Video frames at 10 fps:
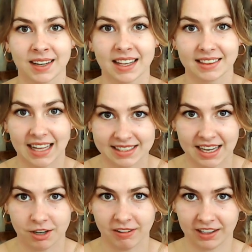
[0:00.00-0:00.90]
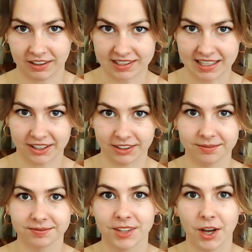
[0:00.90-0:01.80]
That's how you write a good title.
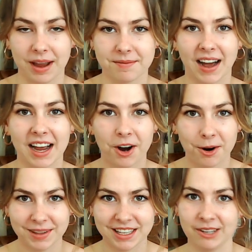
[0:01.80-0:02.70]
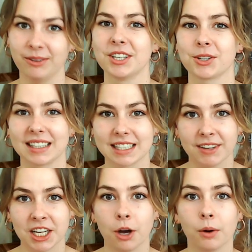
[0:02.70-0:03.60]
Okay, I hope that you enjoyed this
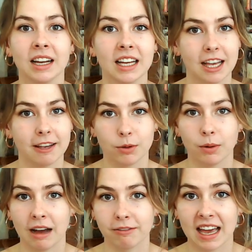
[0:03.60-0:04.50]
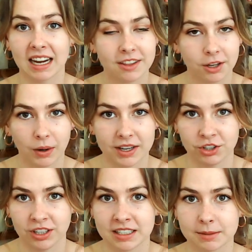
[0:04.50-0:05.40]
video. If you have any other
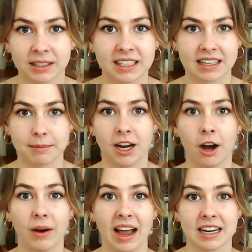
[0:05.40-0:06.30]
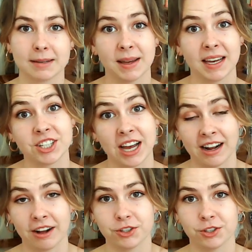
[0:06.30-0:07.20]
questions, please let me know. And big shout
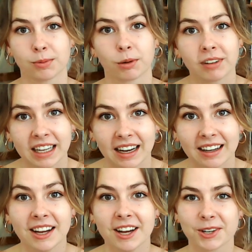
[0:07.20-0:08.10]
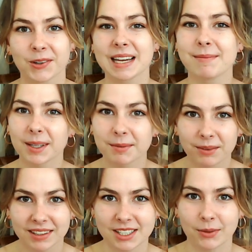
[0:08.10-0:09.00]
out to Maria, who emailed me with
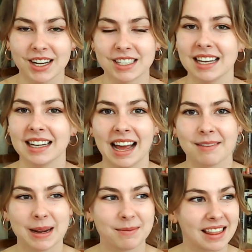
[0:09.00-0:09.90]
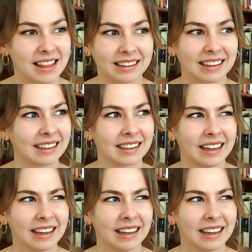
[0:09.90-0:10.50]
this question and made me think like,